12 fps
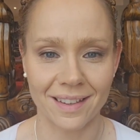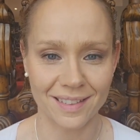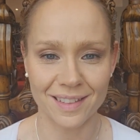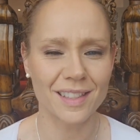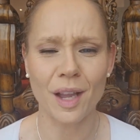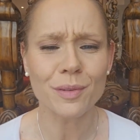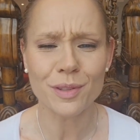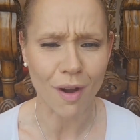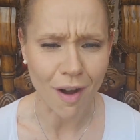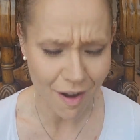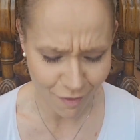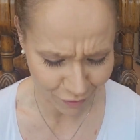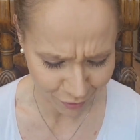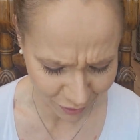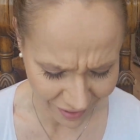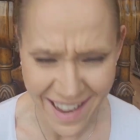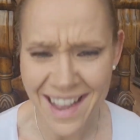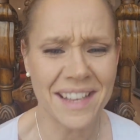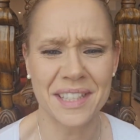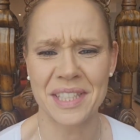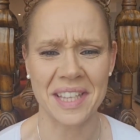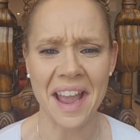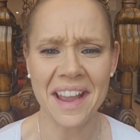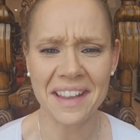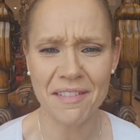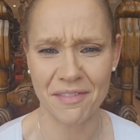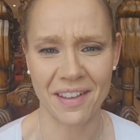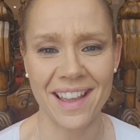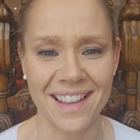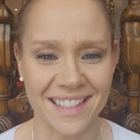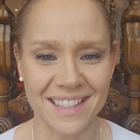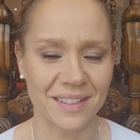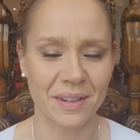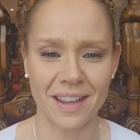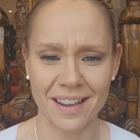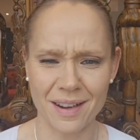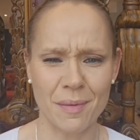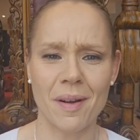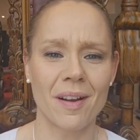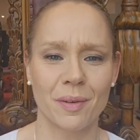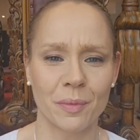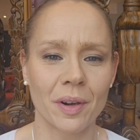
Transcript: It sounds awful. Saggy face. Okay, come on.